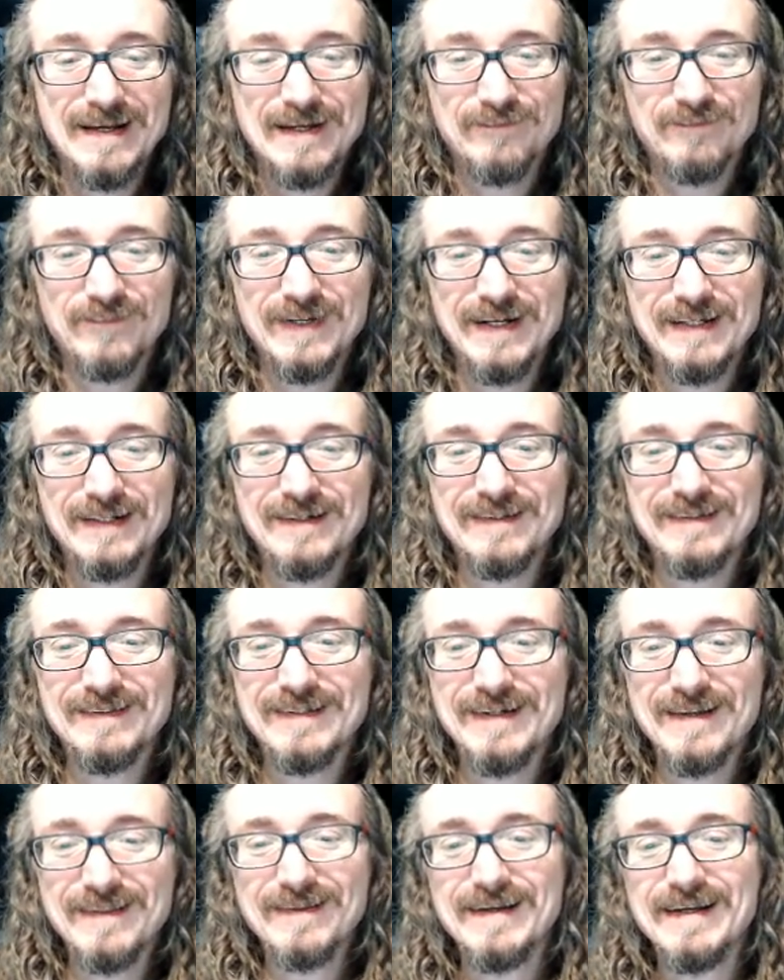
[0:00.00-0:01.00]
But on the
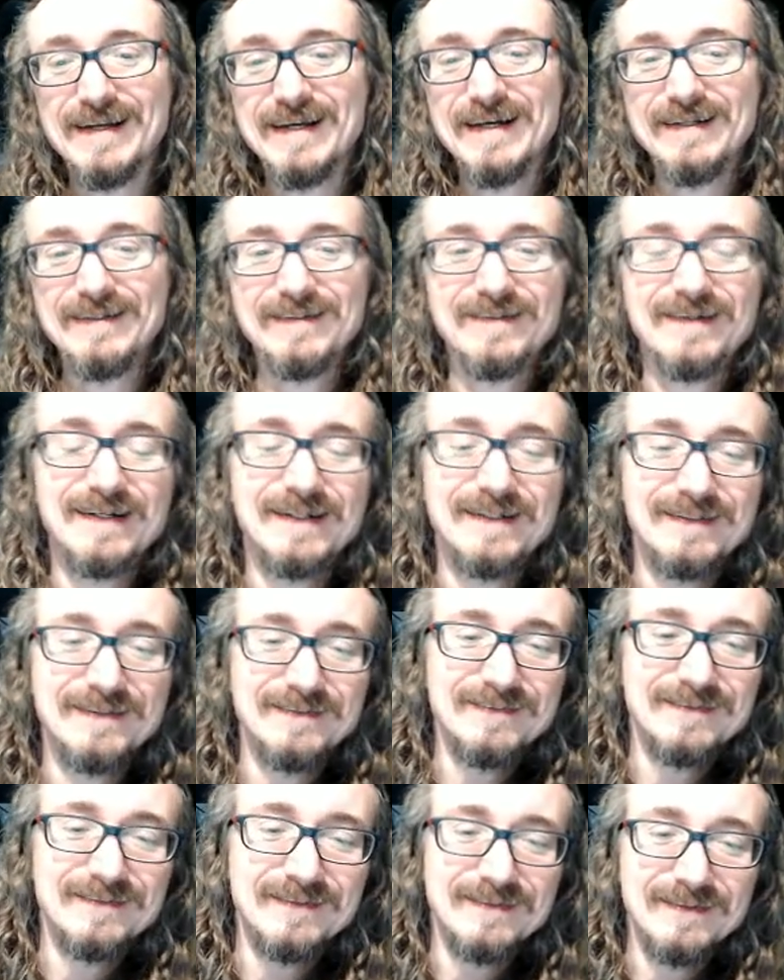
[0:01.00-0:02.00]
other hand, you know, I could
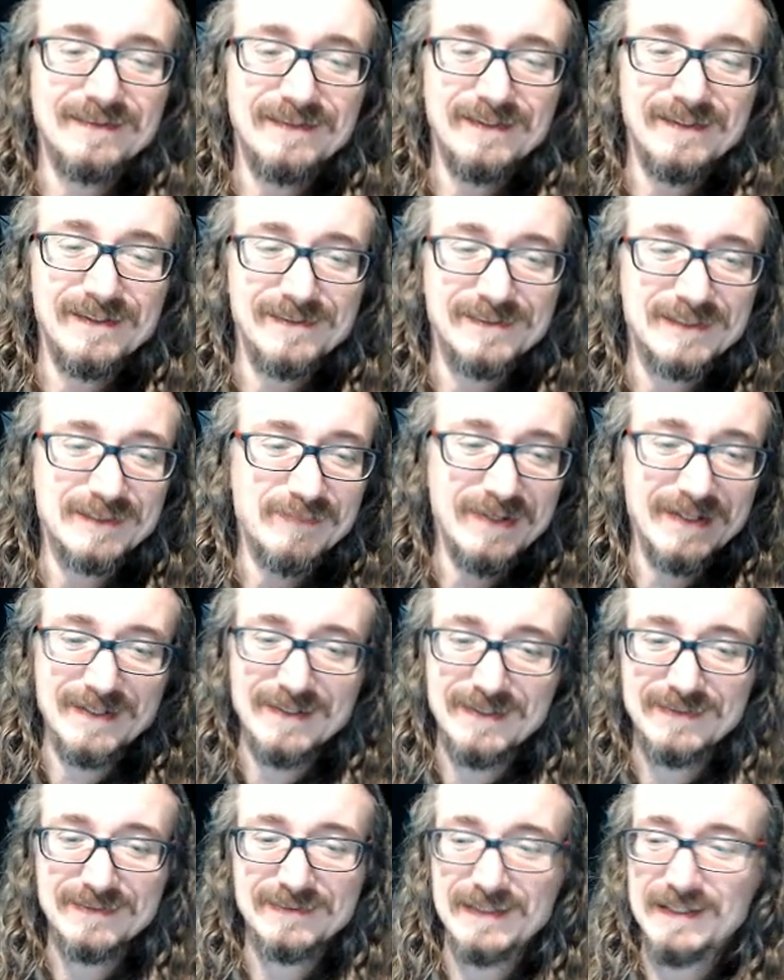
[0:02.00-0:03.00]
hear somebody
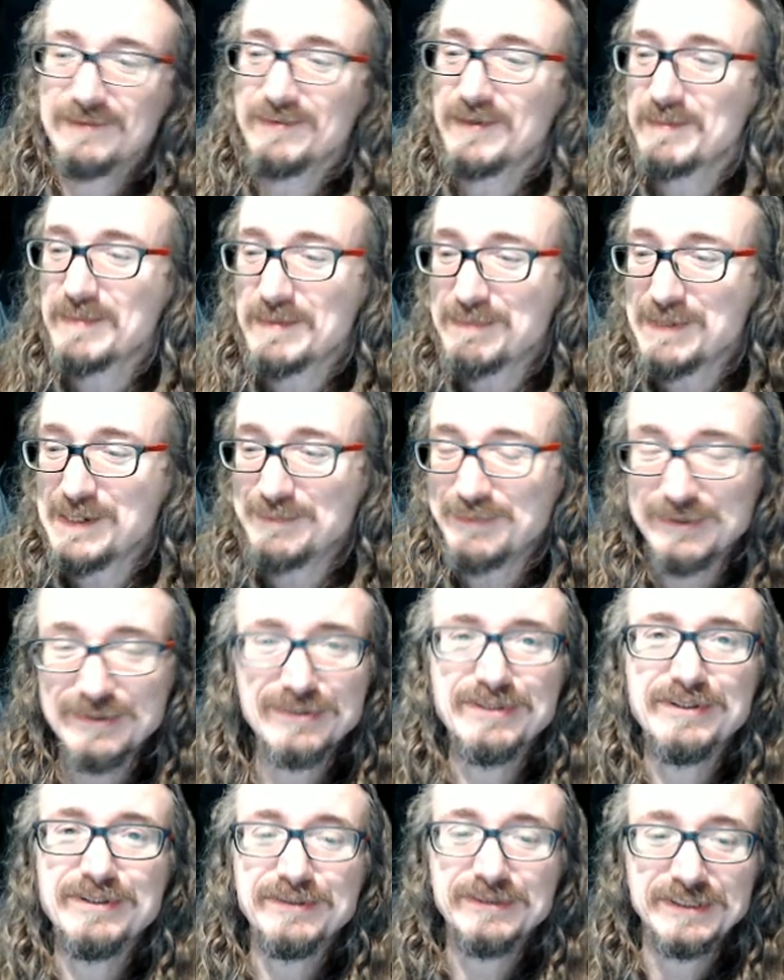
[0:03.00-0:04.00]
else saying, "Well, but people
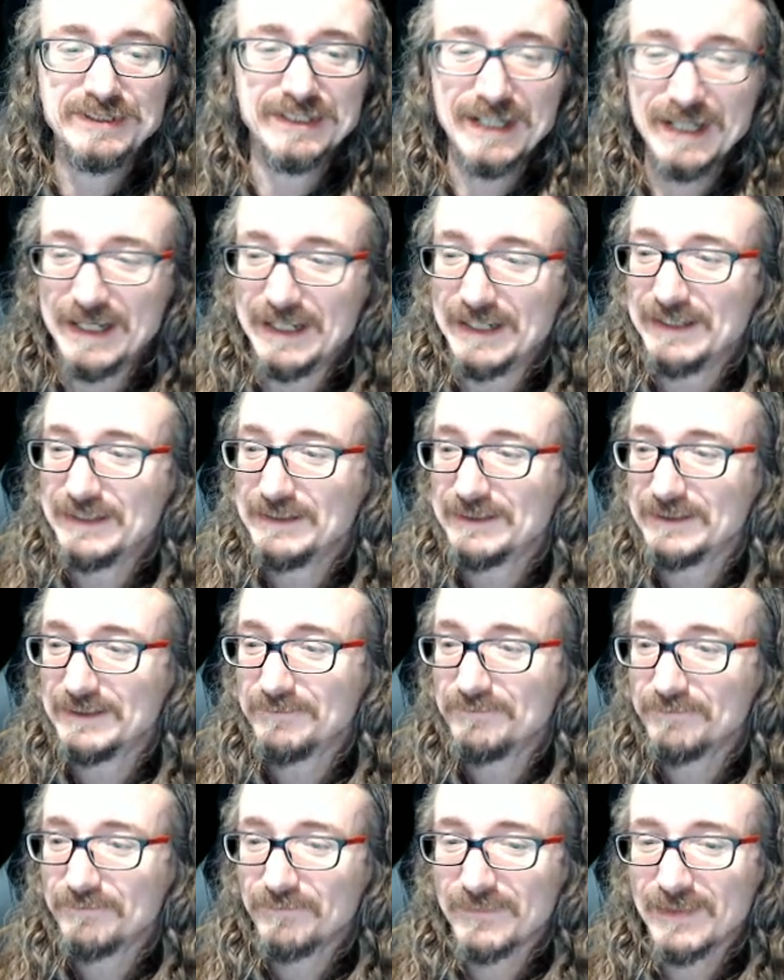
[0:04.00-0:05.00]
do change," and
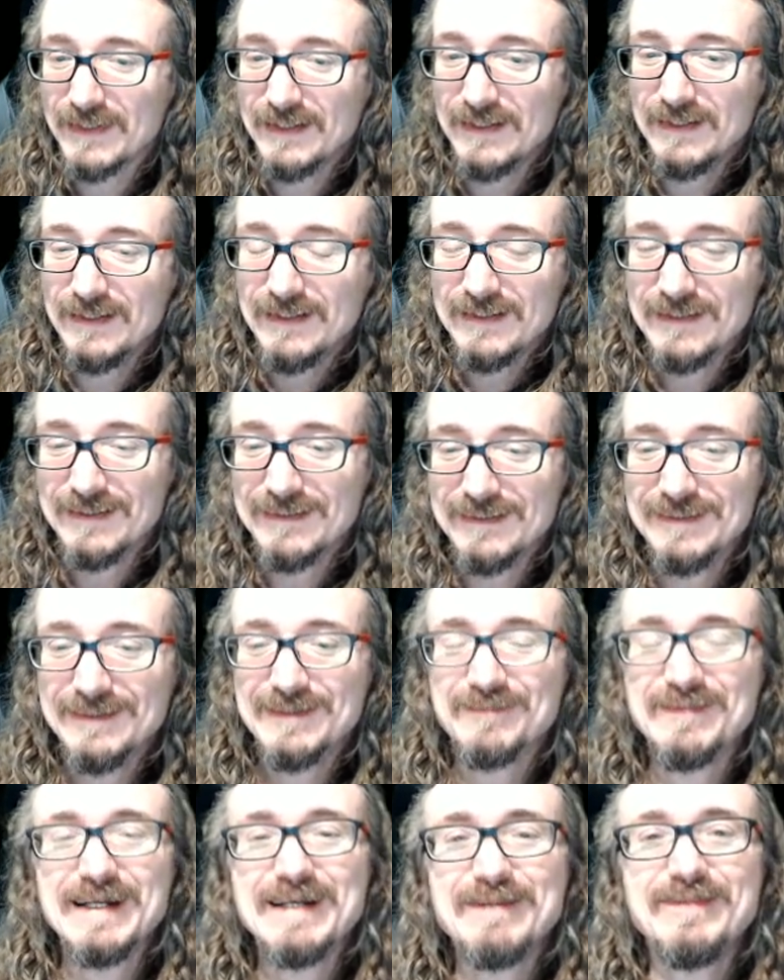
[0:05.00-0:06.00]
you know,
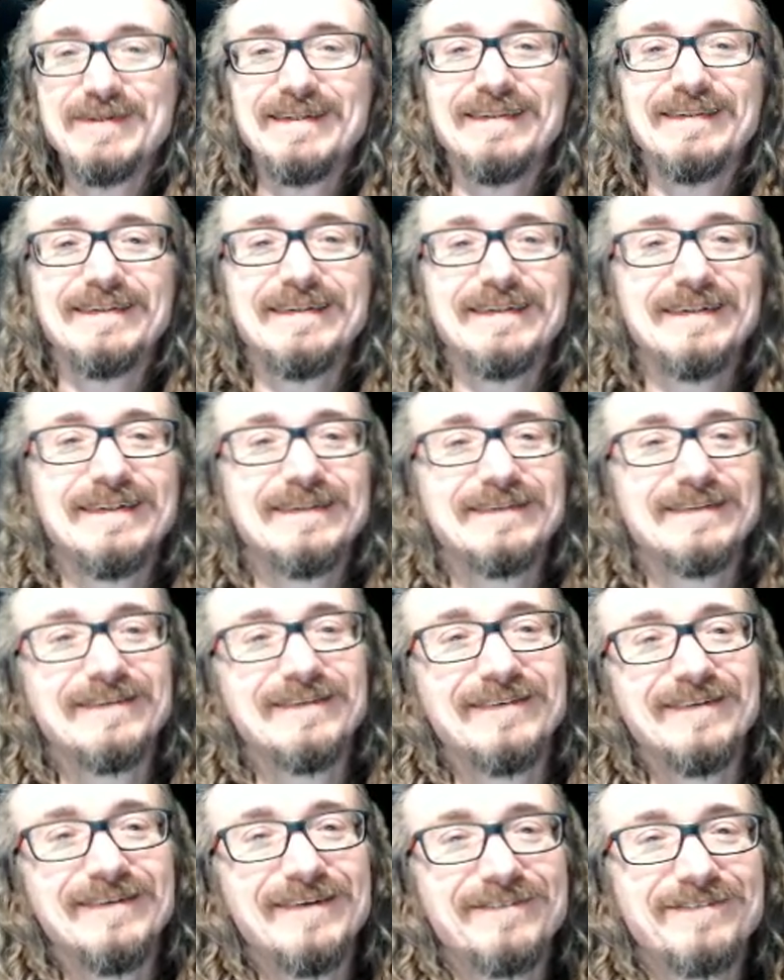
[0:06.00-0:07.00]
maybe the
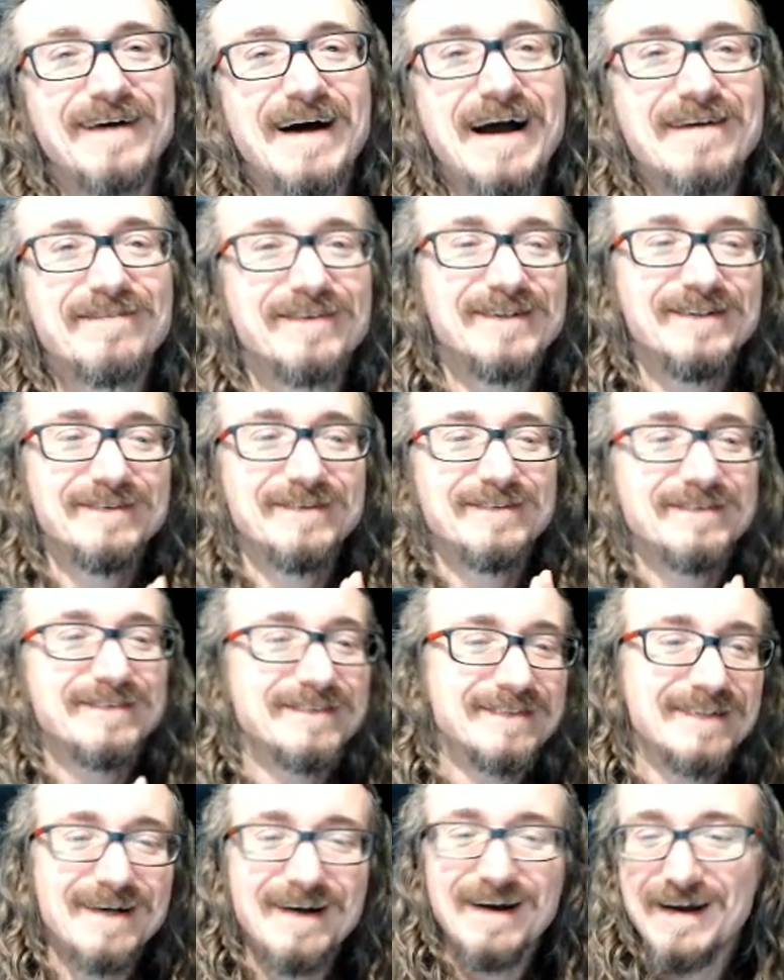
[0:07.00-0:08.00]
you know 500th
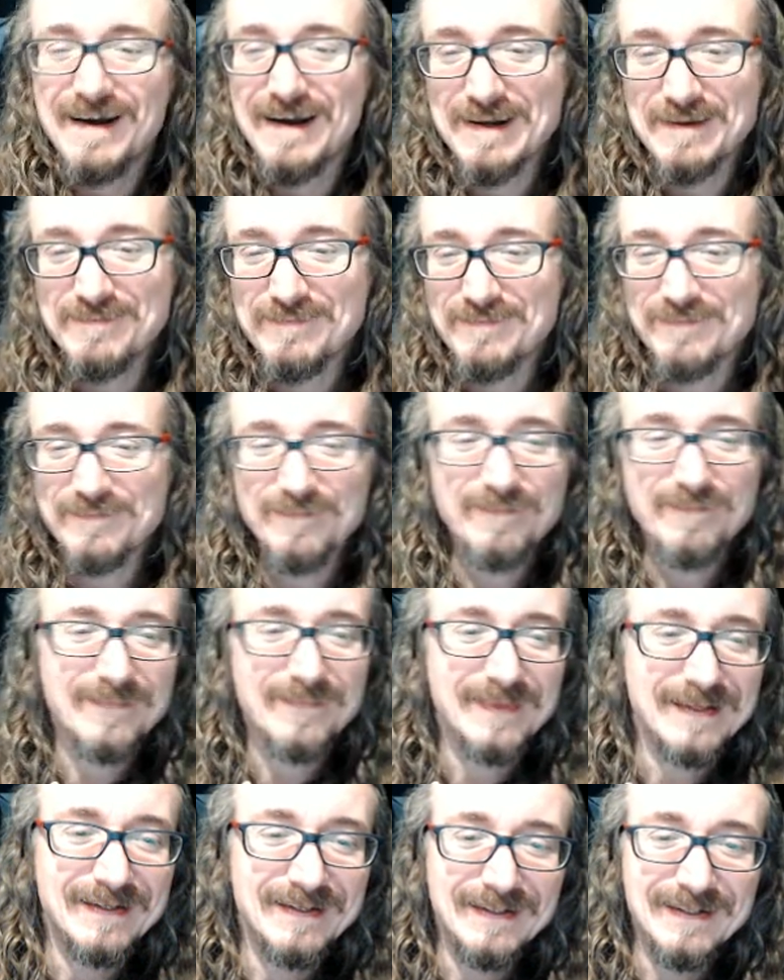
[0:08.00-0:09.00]
time,
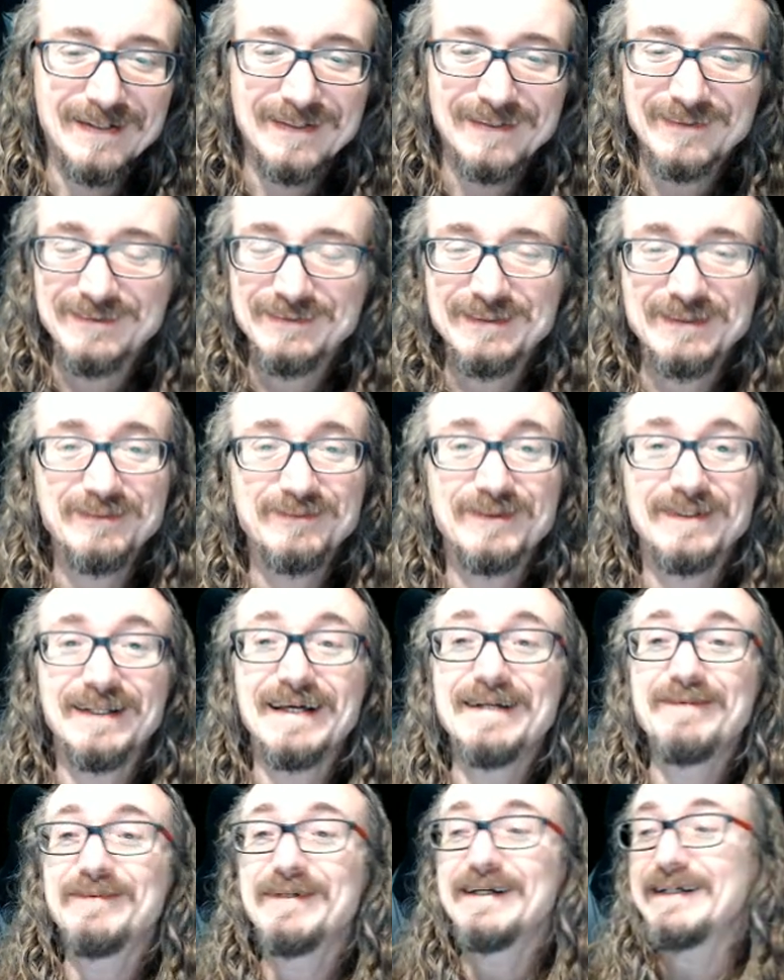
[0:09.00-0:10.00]
uh, Lucy would
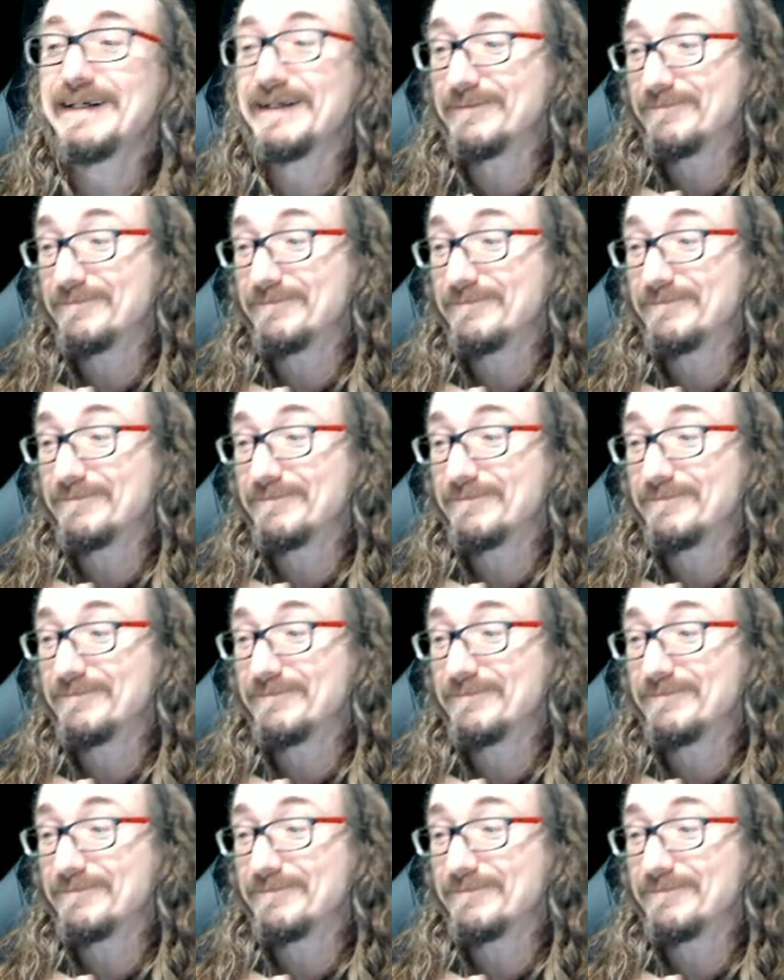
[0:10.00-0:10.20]
let him kick it.